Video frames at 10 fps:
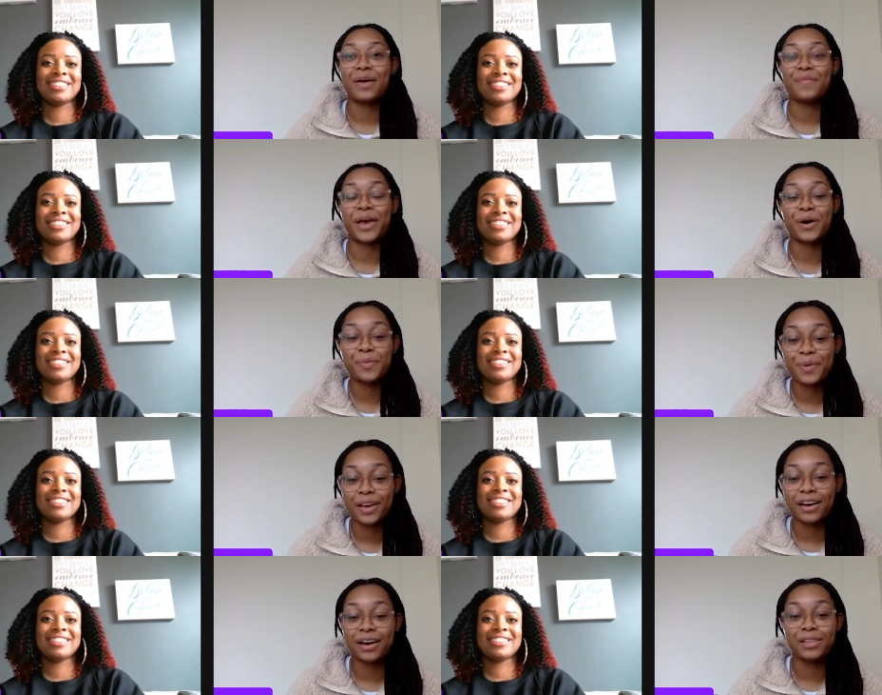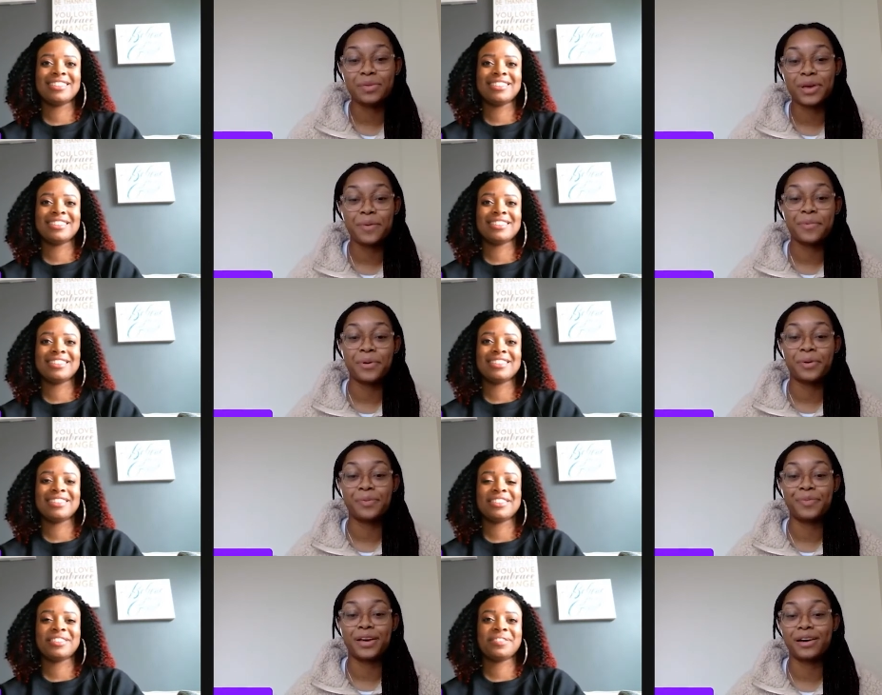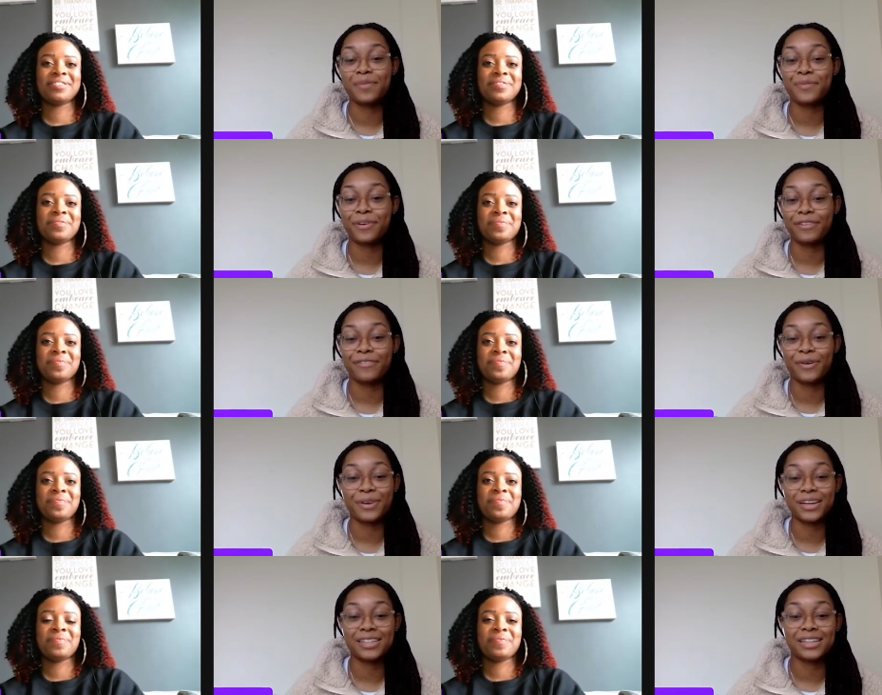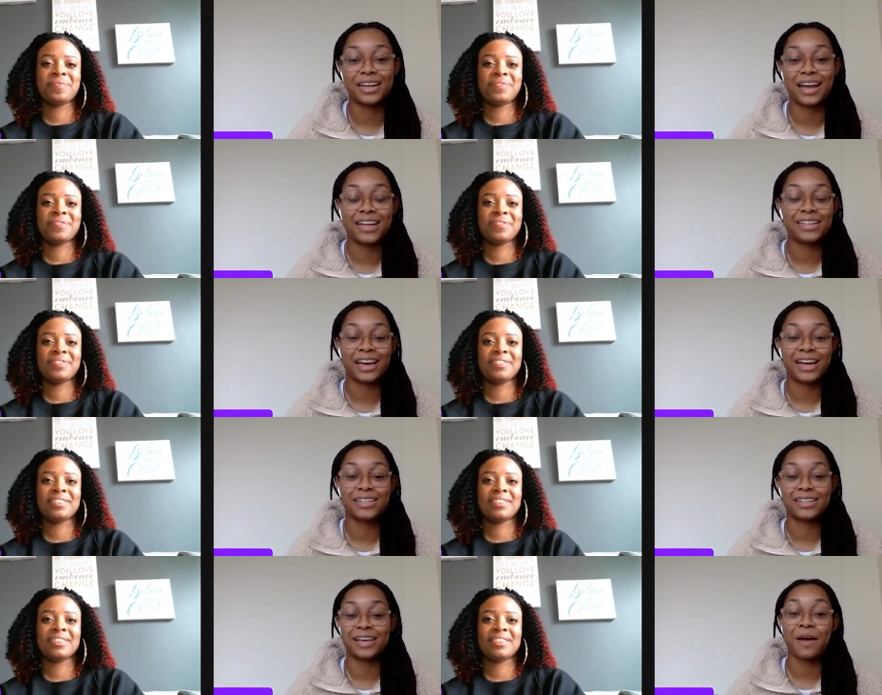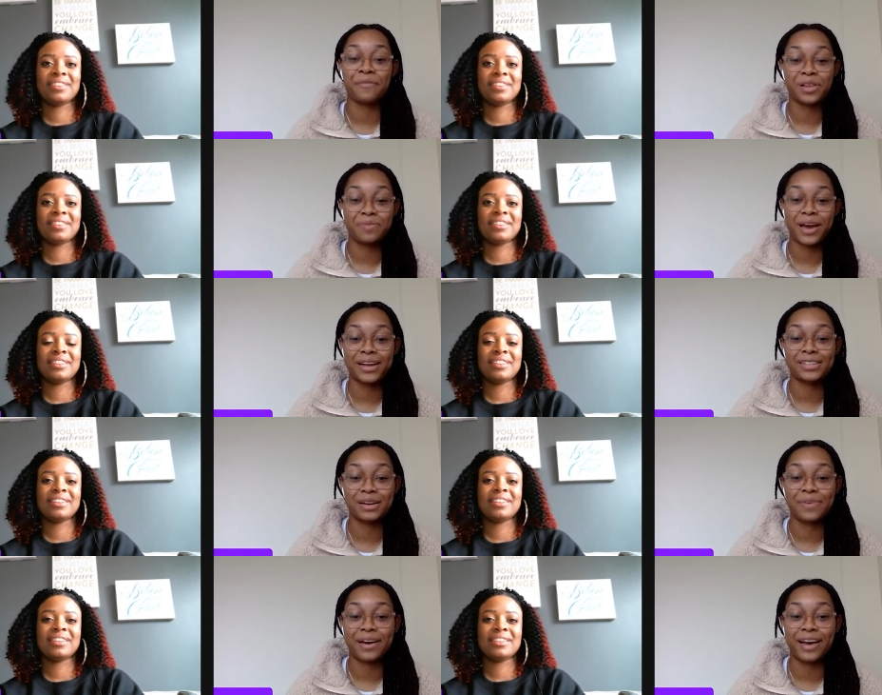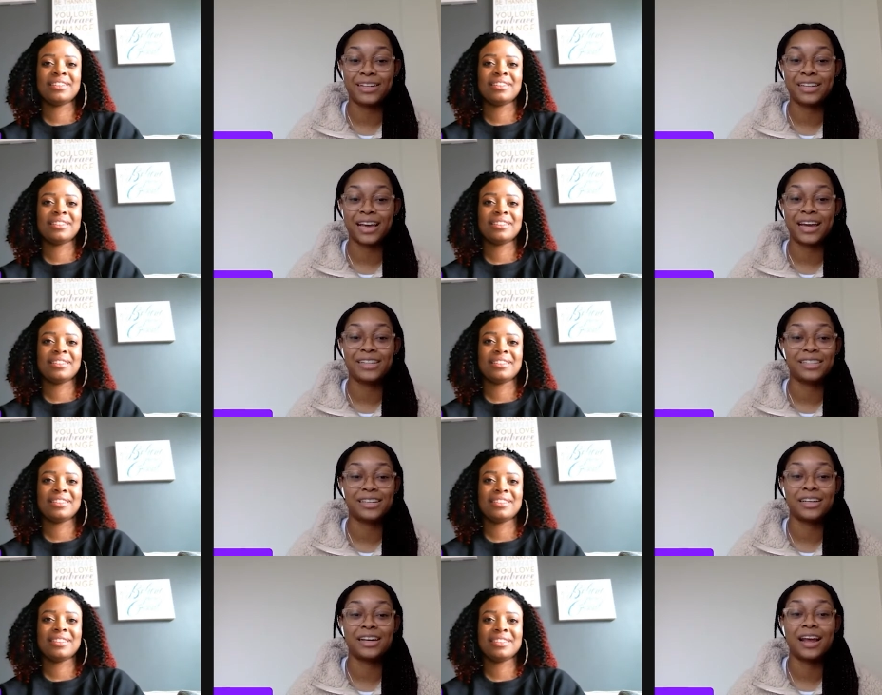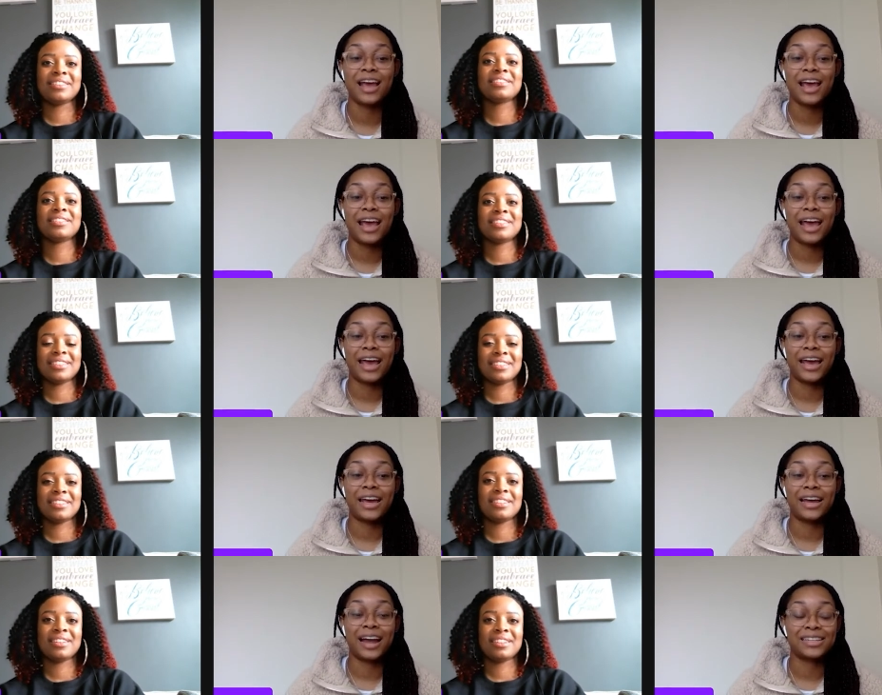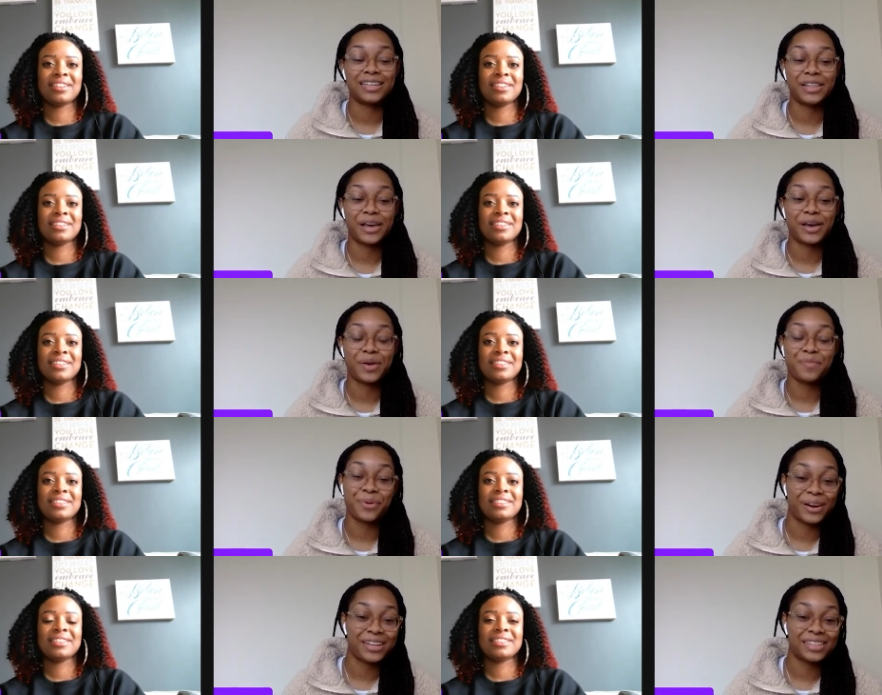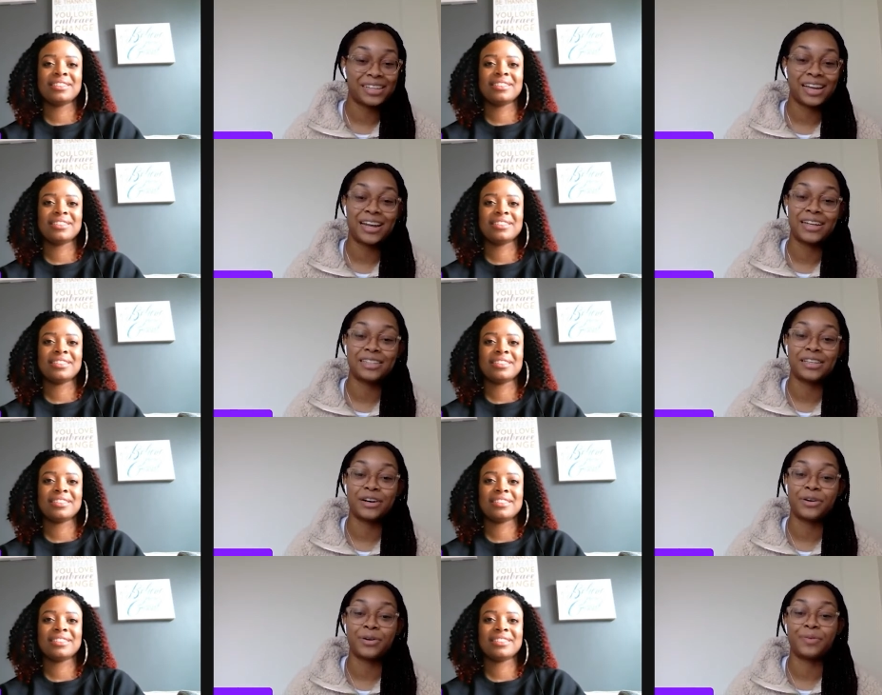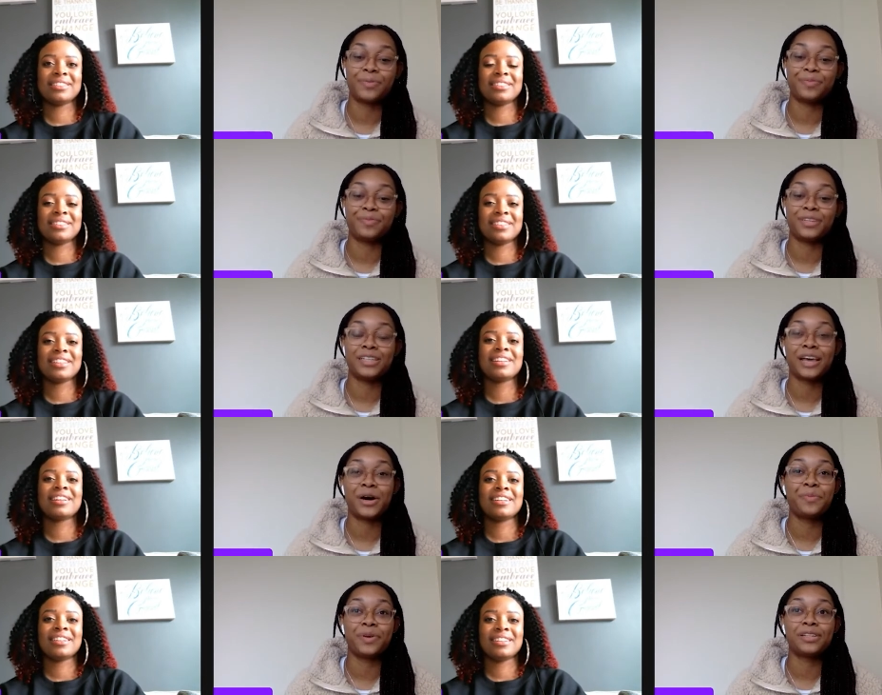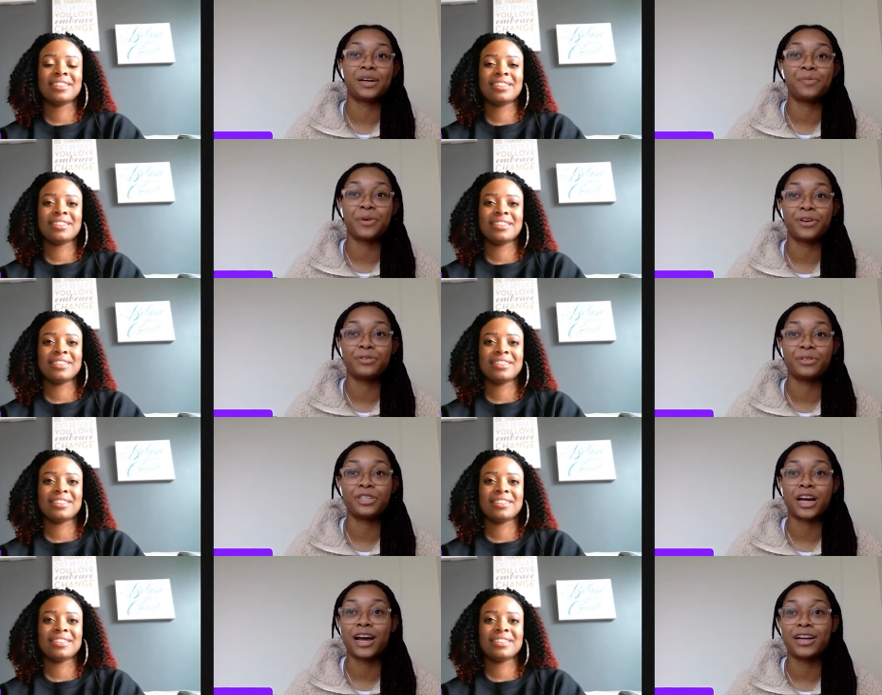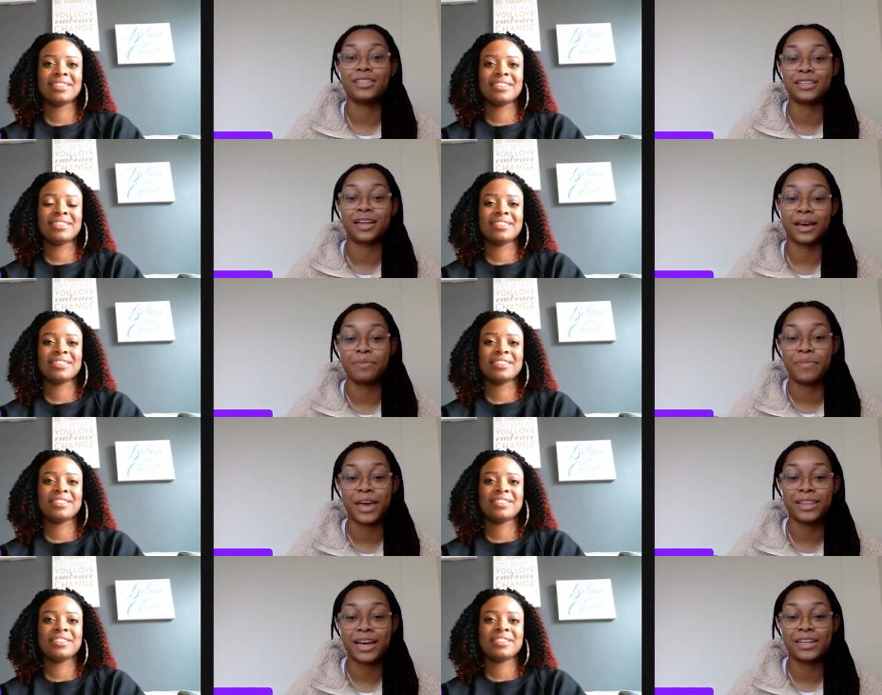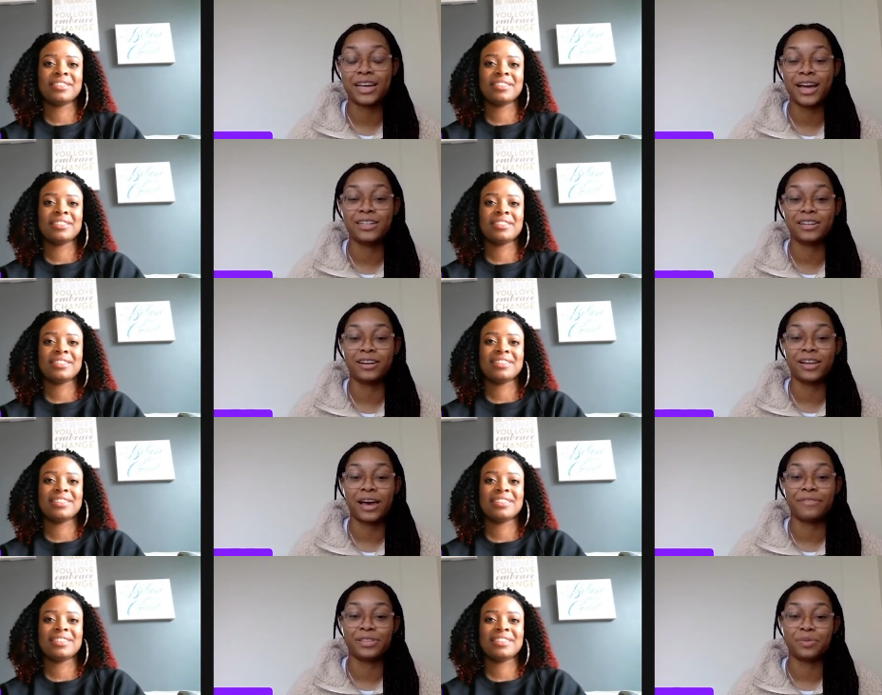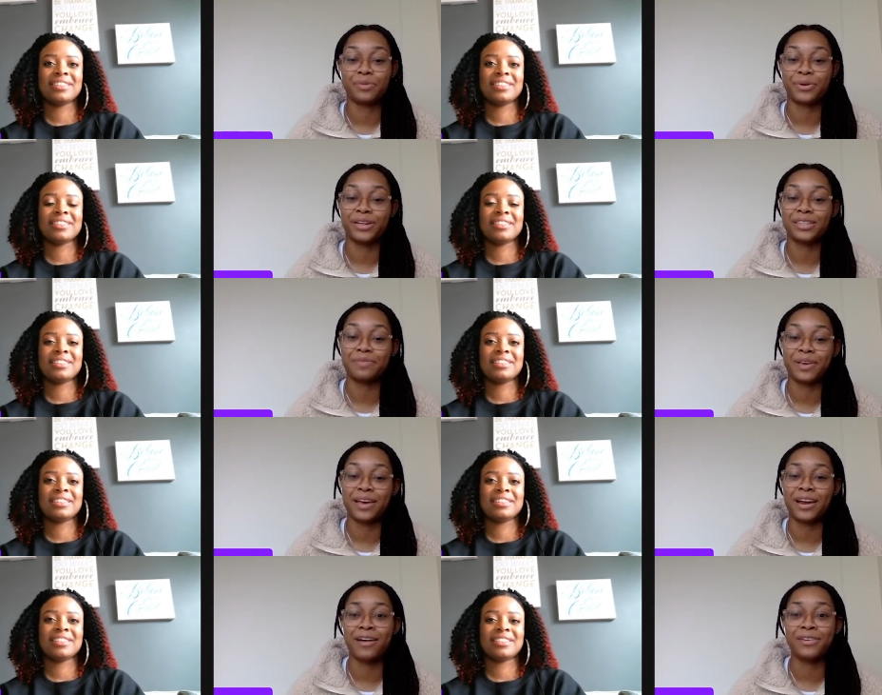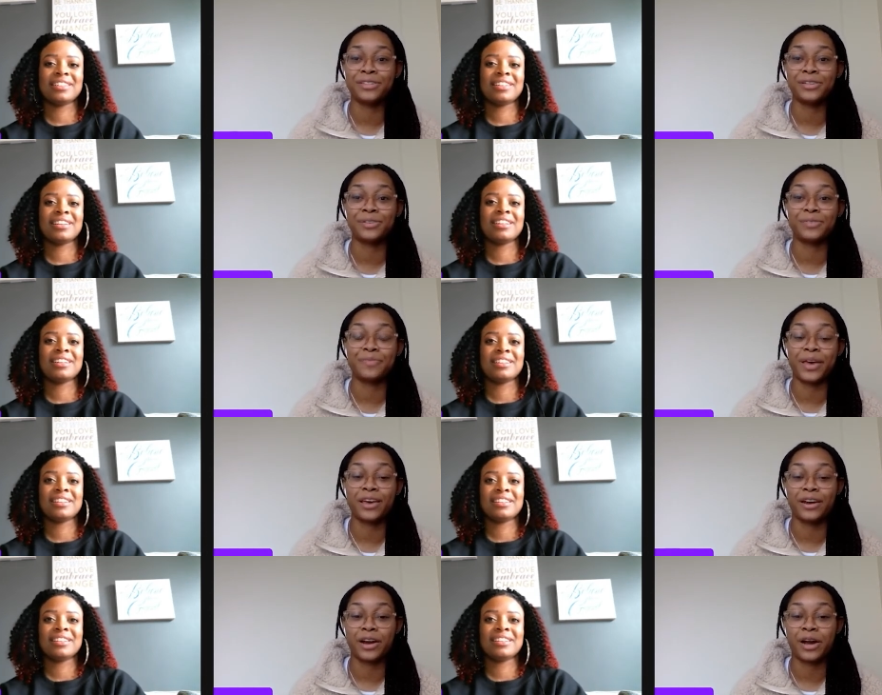Speaker 1: um, helping other people become more focused in education because I'm really passionate about education and I see the importance in it. So just helping someone who's trying to like make that change in their life is important to me. And also being